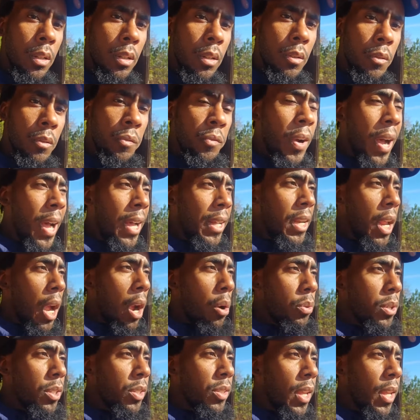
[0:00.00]
find
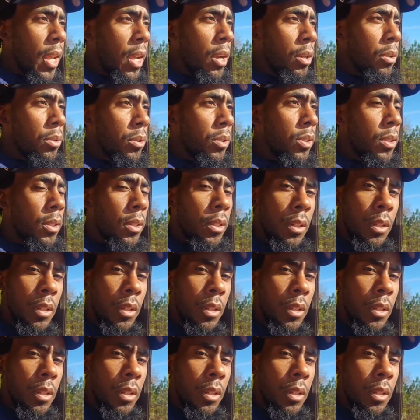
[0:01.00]
ourselves